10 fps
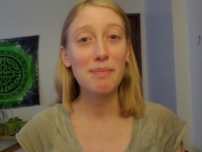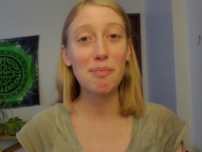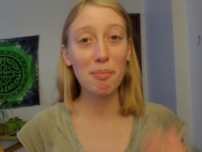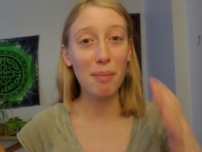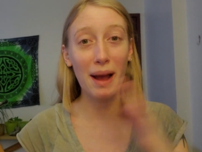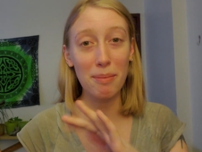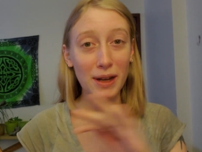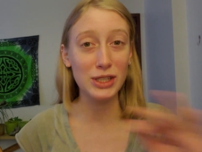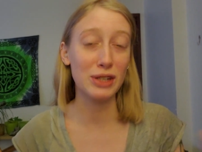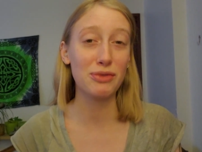my
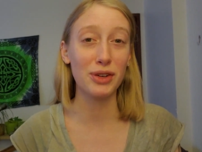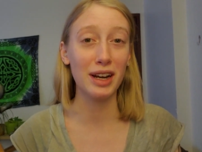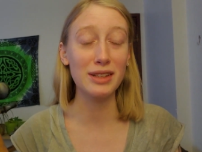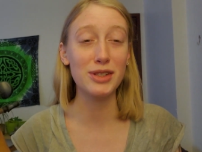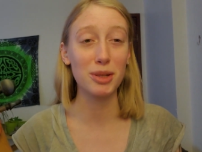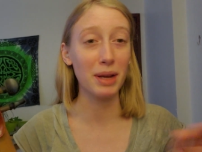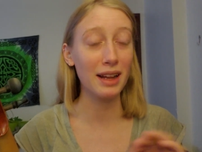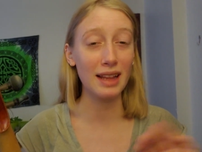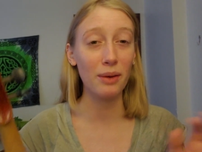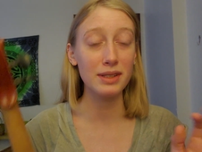budget for an instrument
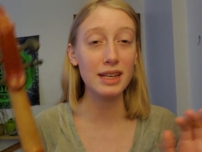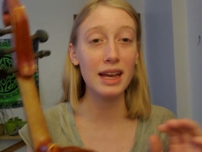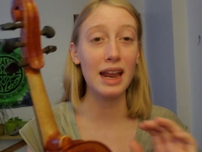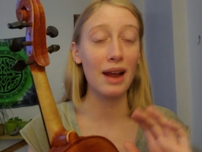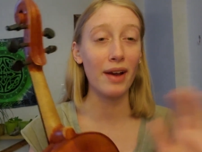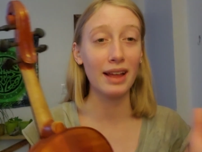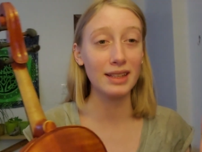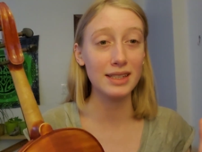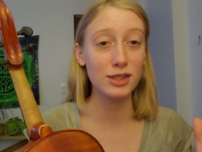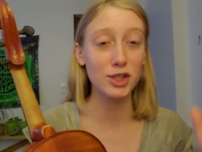and that was it. And now I had
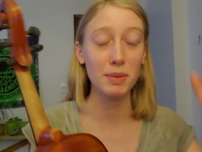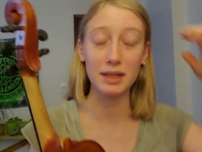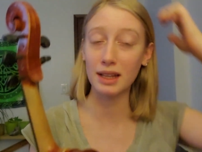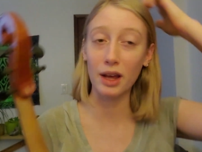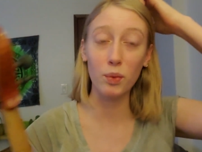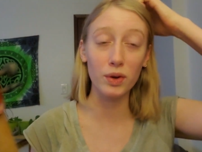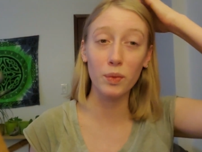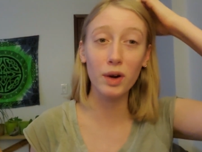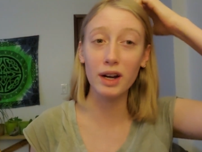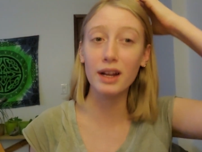this instrument that like wouldn't
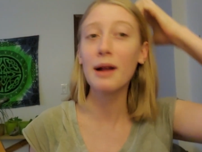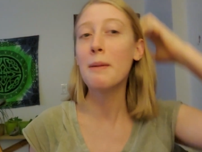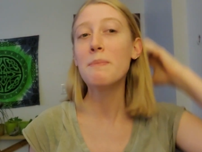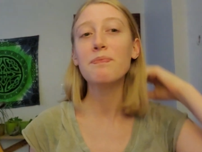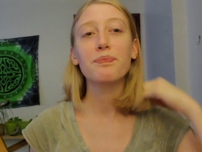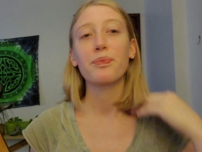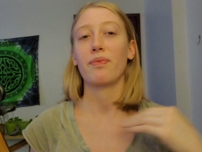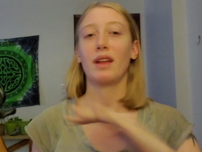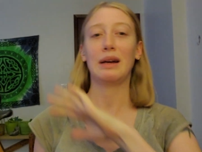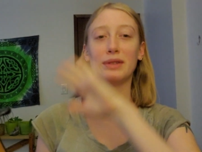work.
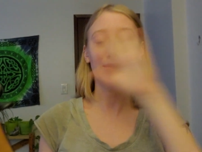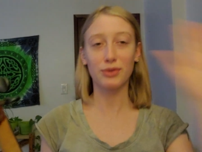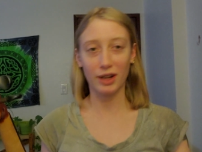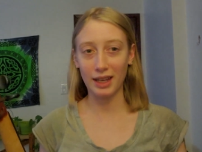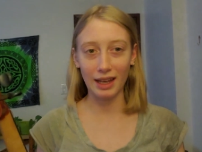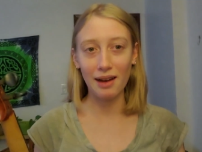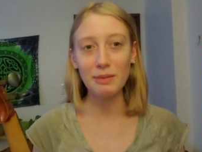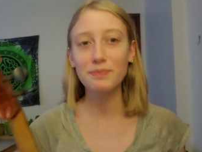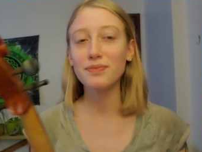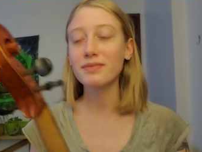I was freaking out.